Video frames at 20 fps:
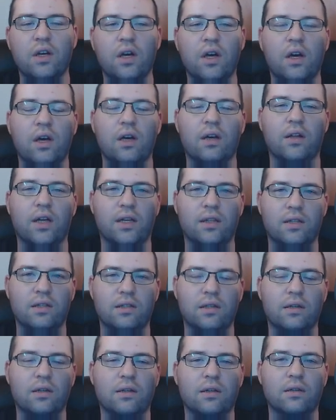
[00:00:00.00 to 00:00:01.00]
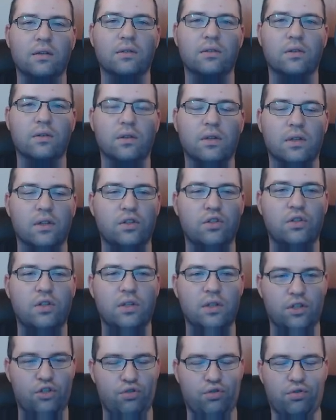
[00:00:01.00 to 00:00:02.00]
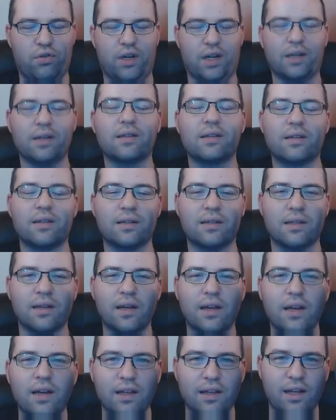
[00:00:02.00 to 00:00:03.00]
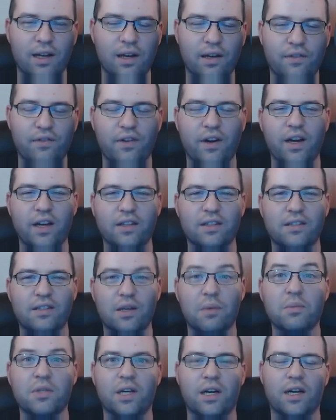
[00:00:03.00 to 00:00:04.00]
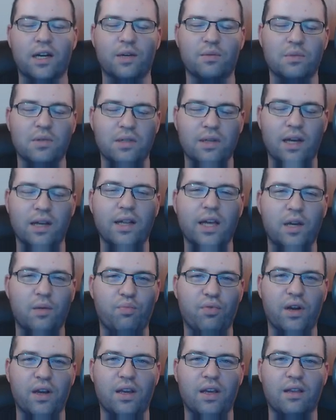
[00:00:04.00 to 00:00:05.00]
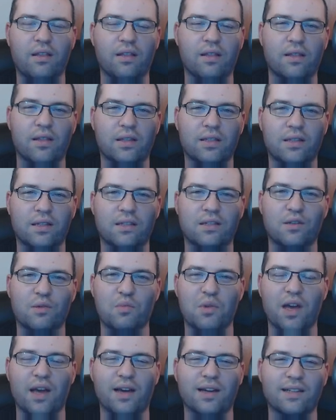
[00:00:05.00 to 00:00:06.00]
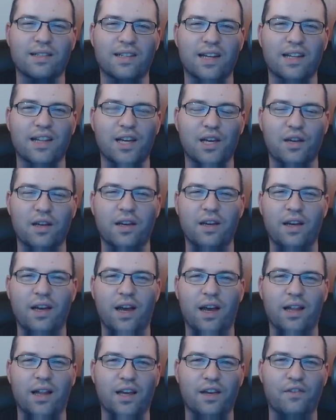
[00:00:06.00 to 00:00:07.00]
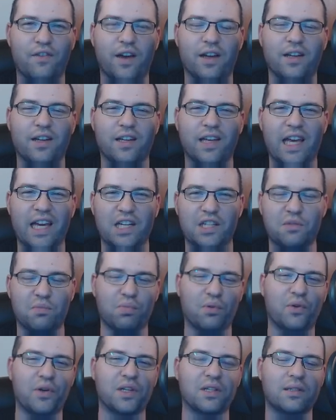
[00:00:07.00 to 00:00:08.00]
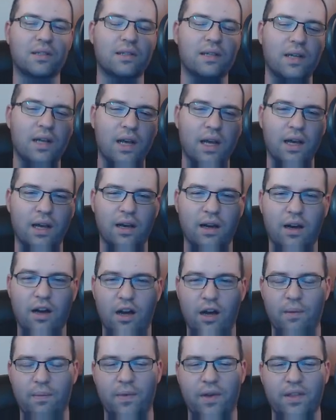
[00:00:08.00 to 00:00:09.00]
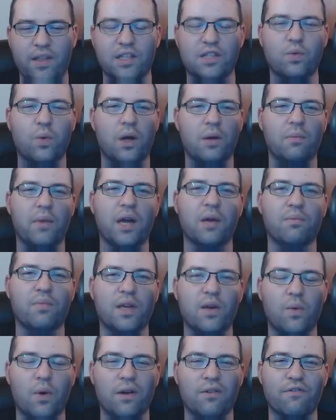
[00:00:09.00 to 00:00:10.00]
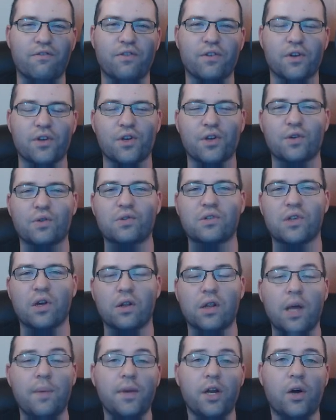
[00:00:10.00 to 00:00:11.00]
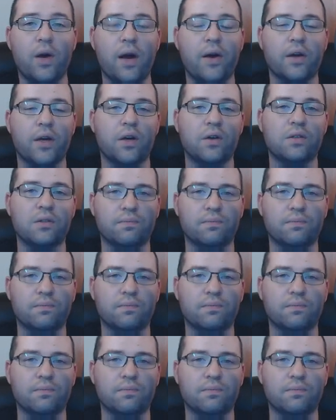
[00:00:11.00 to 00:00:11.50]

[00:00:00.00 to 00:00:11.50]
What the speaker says: like these little tricks that I find sometimes. I like breaking the system, guys. I like finding exploits, and this one might be one for you. So let me know how it goes.